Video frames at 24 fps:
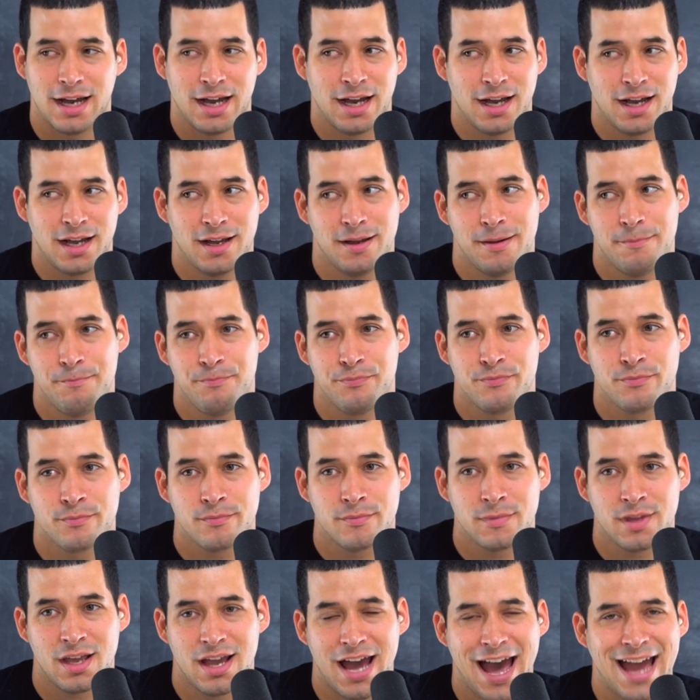um,
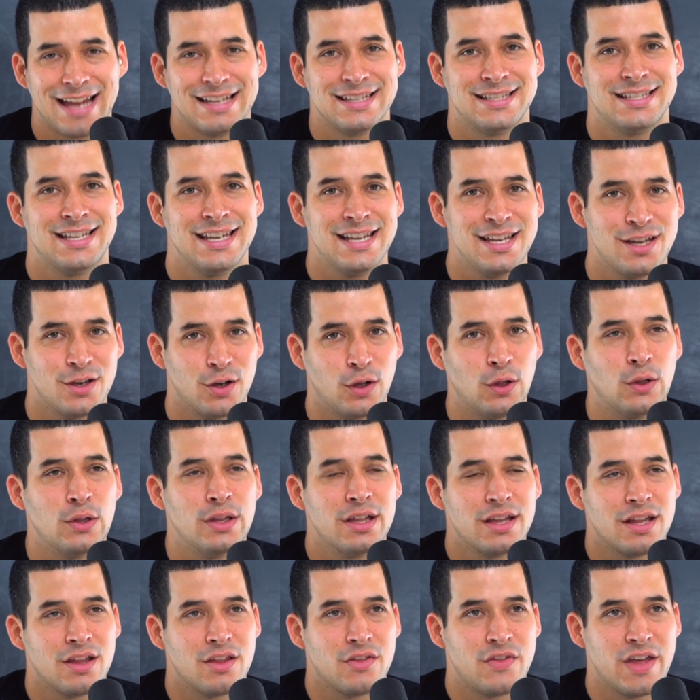ideal